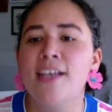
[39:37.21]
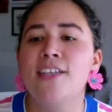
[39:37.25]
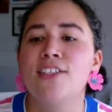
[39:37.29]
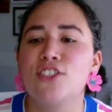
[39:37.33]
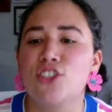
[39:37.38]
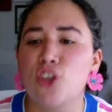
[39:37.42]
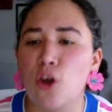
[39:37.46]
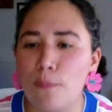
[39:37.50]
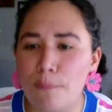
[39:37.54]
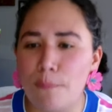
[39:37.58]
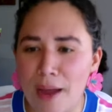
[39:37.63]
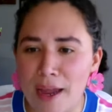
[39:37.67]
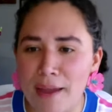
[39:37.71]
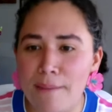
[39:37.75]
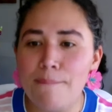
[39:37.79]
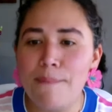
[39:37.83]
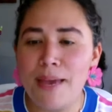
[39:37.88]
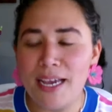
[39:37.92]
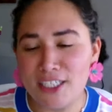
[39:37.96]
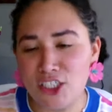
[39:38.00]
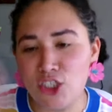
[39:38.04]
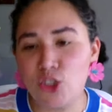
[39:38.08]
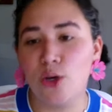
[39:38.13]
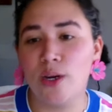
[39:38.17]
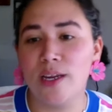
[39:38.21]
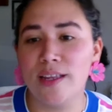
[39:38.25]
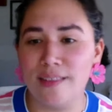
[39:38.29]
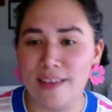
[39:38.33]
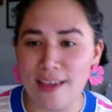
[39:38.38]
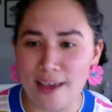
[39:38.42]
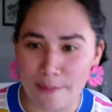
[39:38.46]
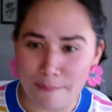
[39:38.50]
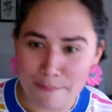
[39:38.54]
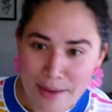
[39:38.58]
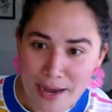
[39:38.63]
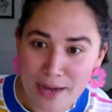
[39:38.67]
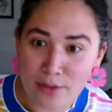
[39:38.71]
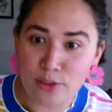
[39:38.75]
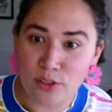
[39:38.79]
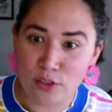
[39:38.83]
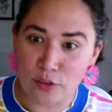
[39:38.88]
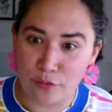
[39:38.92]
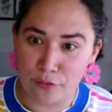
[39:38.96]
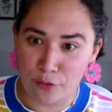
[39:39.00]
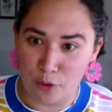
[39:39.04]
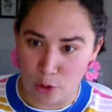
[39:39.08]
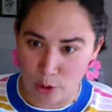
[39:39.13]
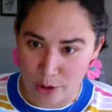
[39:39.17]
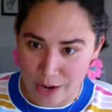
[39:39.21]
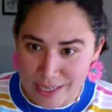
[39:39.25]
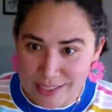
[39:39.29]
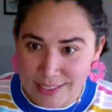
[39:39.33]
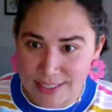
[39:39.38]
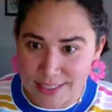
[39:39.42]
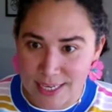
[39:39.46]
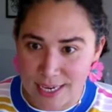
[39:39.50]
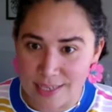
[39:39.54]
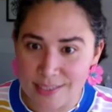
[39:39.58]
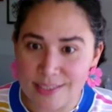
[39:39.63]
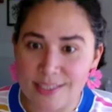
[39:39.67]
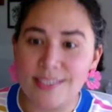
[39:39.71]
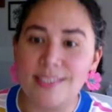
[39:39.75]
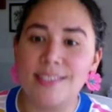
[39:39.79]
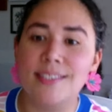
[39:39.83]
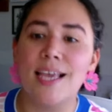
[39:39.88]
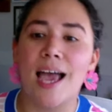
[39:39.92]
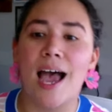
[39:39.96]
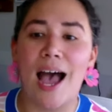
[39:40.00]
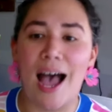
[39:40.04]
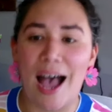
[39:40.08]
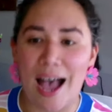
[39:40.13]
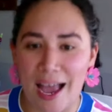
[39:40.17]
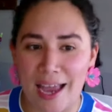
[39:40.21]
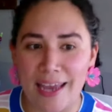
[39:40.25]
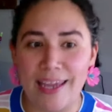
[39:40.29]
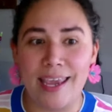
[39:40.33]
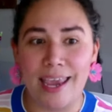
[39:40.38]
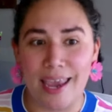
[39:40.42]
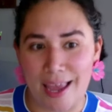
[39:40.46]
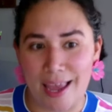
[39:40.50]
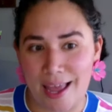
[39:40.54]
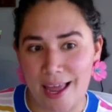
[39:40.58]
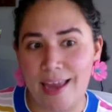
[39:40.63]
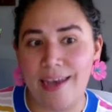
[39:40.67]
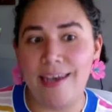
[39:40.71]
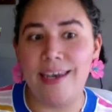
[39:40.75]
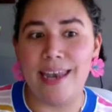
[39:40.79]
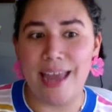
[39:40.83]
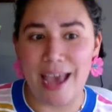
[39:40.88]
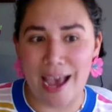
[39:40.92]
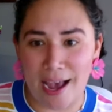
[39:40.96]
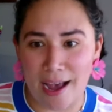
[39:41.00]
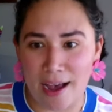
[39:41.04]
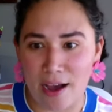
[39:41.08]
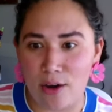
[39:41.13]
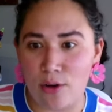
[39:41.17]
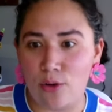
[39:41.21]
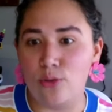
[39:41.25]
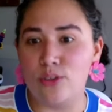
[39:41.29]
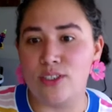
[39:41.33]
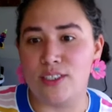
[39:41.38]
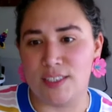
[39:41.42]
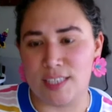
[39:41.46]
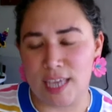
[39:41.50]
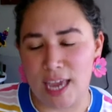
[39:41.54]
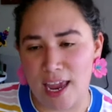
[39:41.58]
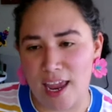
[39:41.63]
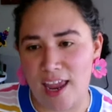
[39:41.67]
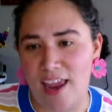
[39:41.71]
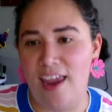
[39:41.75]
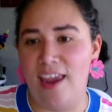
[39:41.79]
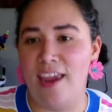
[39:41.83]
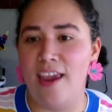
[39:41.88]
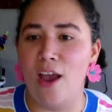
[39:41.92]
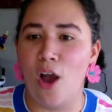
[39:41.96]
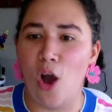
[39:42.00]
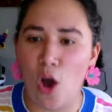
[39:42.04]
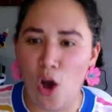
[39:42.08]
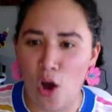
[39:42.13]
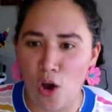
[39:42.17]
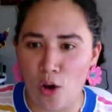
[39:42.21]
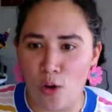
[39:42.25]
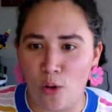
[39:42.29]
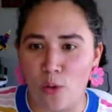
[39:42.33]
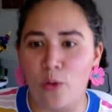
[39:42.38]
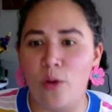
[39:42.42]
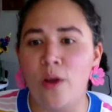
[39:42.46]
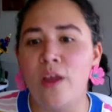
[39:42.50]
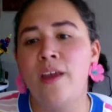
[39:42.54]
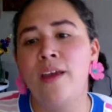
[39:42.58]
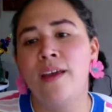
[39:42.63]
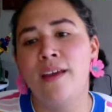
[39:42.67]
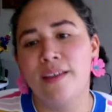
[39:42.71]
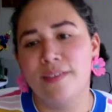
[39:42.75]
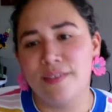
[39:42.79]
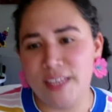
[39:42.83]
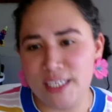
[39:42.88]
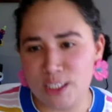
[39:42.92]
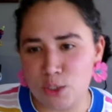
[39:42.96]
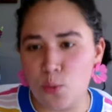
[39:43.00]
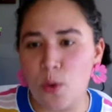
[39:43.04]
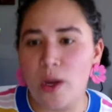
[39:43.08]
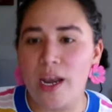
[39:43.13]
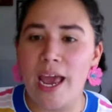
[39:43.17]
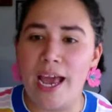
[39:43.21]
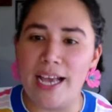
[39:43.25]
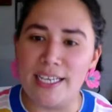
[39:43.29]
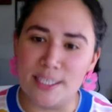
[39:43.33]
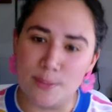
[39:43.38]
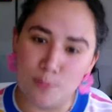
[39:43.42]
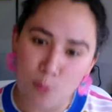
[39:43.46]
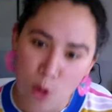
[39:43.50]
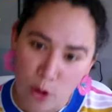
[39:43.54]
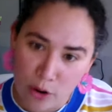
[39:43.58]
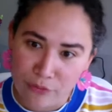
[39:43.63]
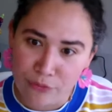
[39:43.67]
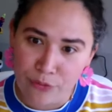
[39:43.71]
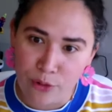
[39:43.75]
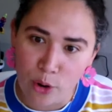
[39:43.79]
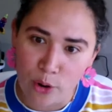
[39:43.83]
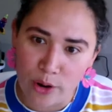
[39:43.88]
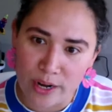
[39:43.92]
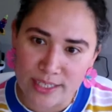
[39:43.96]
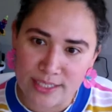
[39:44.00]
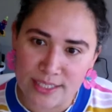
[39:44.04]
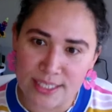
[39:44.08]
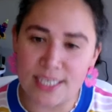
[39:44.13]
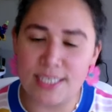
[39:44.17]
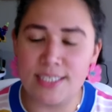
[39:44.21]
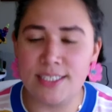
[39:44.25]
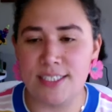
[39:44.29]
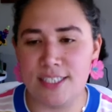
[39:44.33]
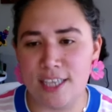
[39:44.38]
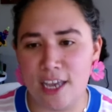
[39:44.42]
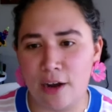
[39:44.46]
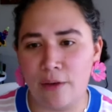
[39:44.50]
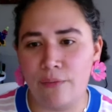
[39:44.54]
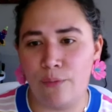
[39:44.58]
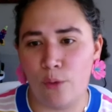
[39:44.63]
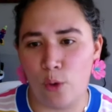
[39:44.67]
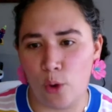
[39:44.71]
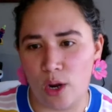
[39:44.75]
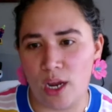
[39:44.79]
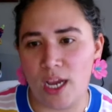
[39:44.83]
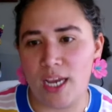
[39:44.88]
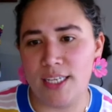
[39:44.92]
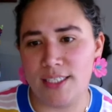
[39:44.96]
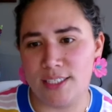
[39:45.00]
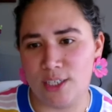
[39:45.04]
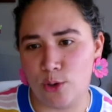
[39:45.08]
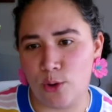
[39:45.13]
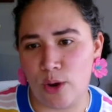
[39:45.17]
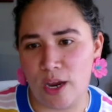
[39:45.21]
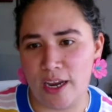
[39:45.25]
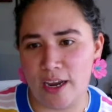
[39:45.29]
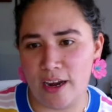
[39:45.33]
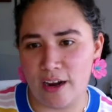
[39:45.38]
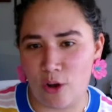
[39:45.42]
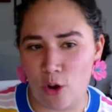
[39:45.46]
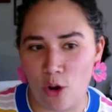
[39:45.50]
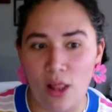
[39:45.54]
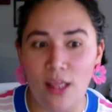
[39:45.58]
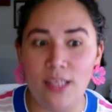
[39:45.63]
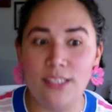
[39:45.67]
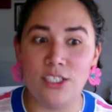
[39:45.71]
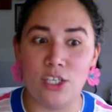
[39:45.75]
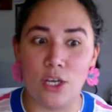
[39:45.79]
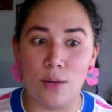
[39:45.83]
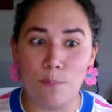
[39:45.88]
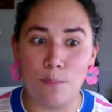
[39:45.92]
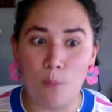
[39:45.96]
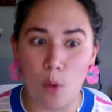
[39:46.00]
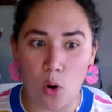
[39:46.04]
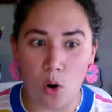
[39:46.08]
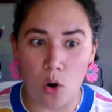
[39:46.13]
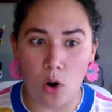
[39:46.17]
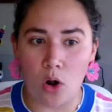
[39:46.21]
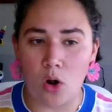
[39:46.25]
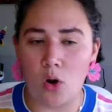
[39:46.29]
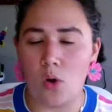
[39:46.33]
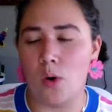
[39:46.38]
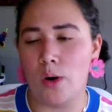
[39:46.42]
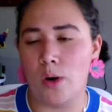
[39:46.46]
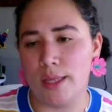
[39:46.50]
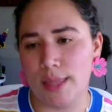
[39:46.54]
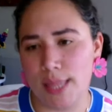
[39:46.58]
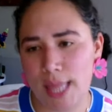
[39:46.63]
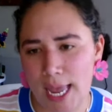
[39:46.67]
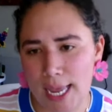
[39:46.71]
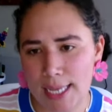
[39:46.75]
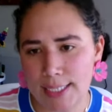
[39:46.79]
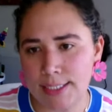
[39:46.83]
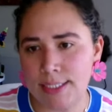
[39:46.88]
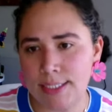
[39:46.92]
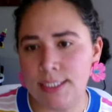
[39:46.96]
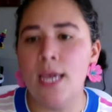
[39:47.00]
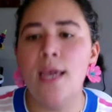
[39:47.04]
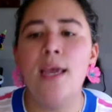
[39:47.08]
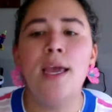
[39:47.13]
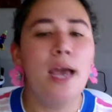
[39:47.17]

So by measuring the amount of fluorescence, I can now say, oh, this one has more fluorescence, therefore it degraded collagen more or less.